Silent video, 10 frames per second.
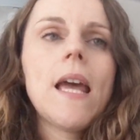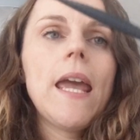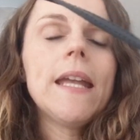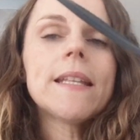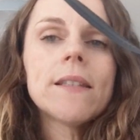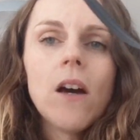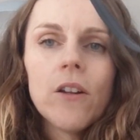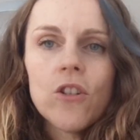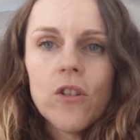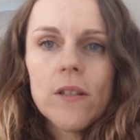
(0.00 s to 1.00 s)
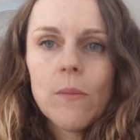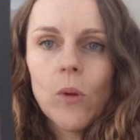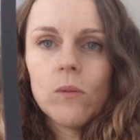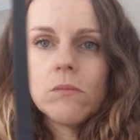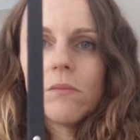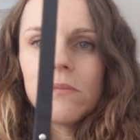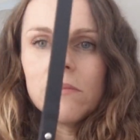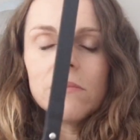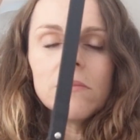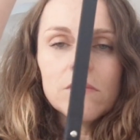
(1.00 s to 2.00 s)
it's not adjustable,
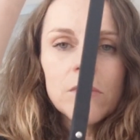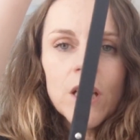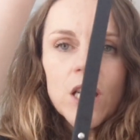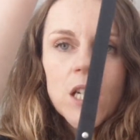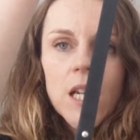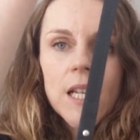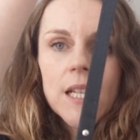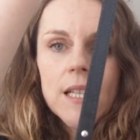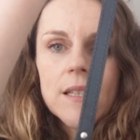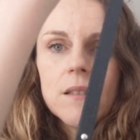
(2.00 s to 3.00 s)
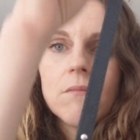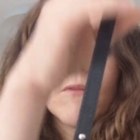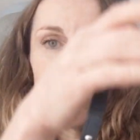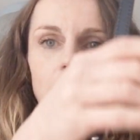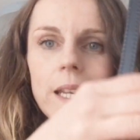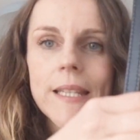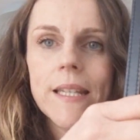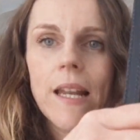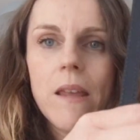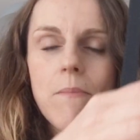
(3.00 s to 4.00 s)
which is really
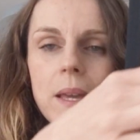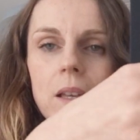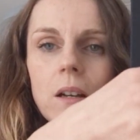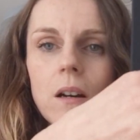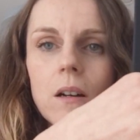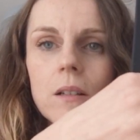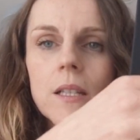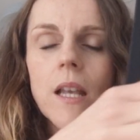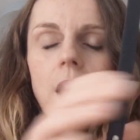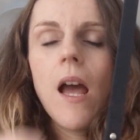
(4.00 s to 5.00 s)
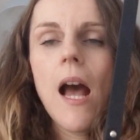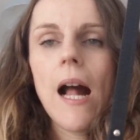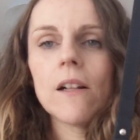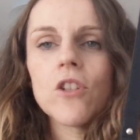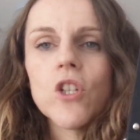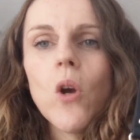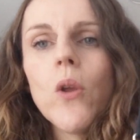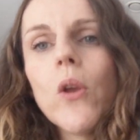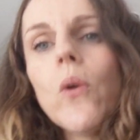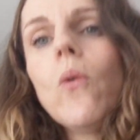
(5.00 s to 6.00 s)
silly because I'll show you